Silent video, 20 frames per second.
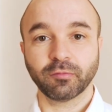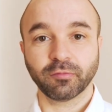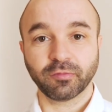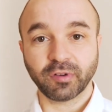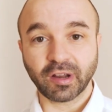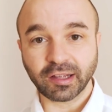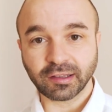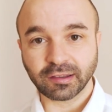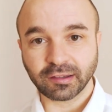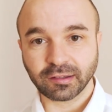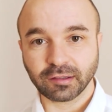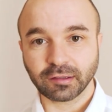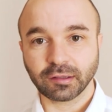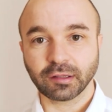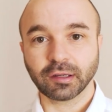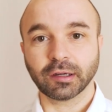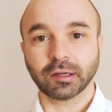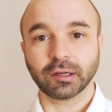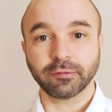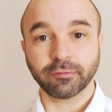flats,
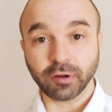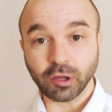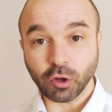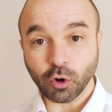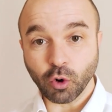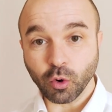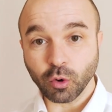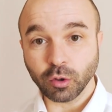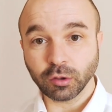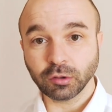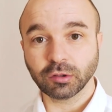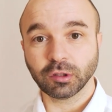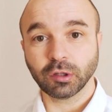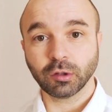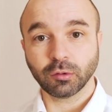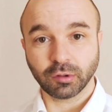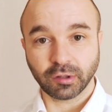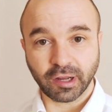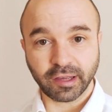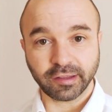freehold,
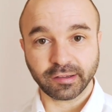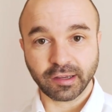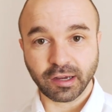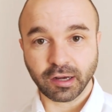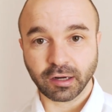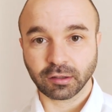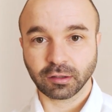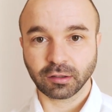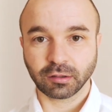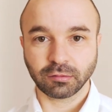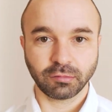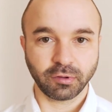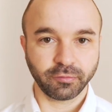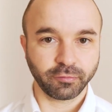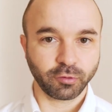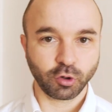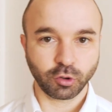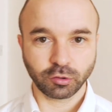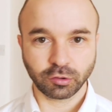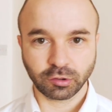nice garden in the
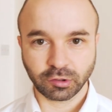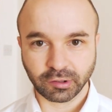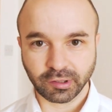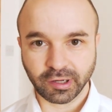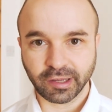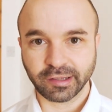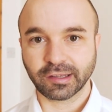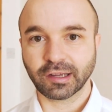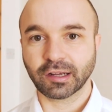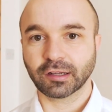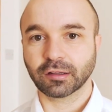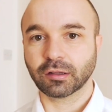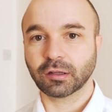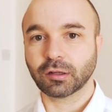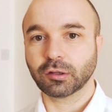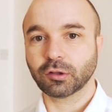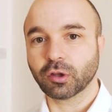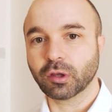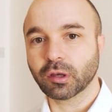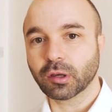front, nice
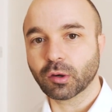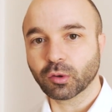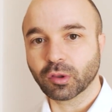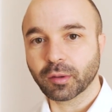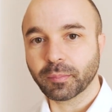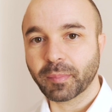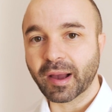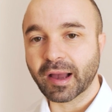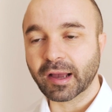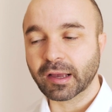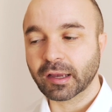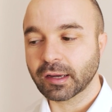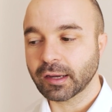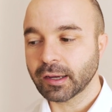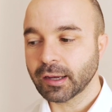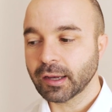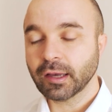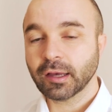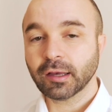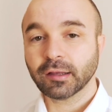garden on the back.
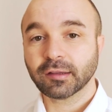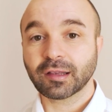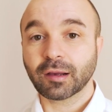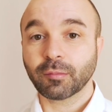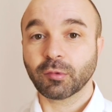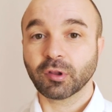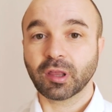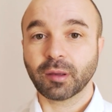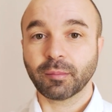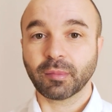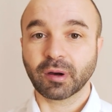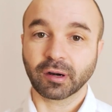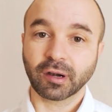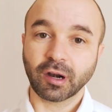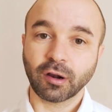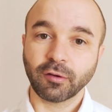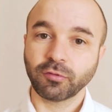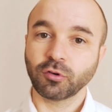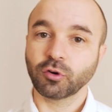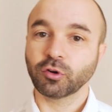Some of them are
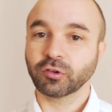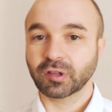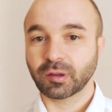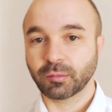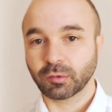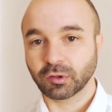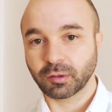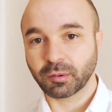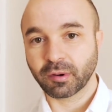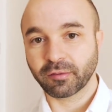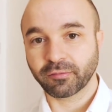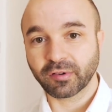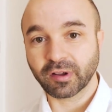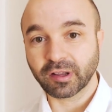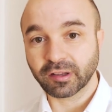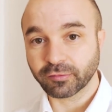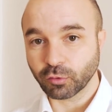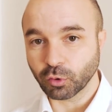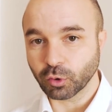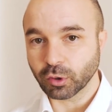ground floor, some of them are
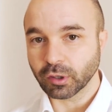first floor.